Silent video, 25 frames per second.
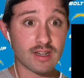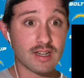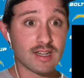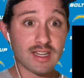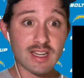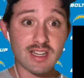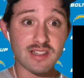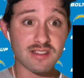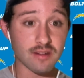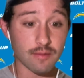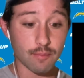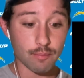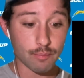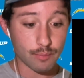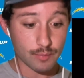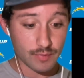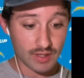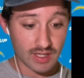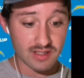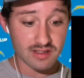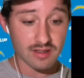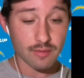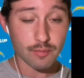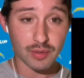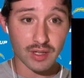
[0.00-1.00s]
He's a
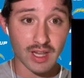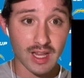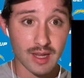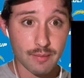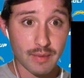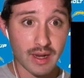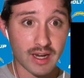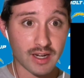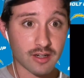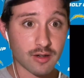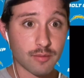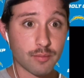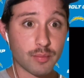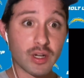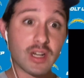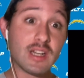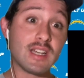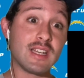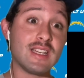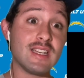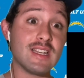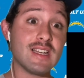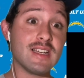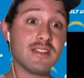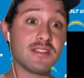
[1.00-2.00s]
playmaker, but
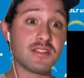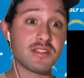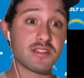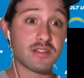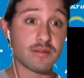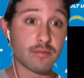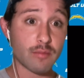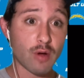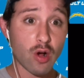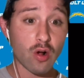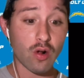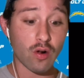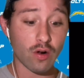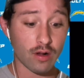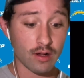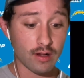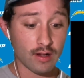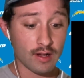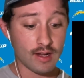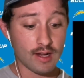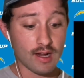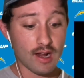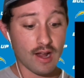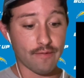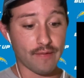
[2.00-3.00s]
he is small.
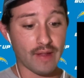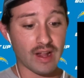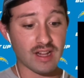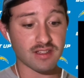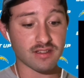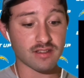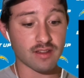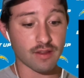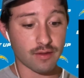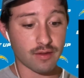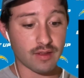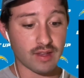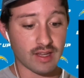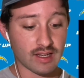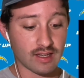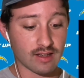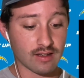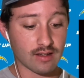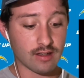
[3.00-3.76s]
And that's the thing.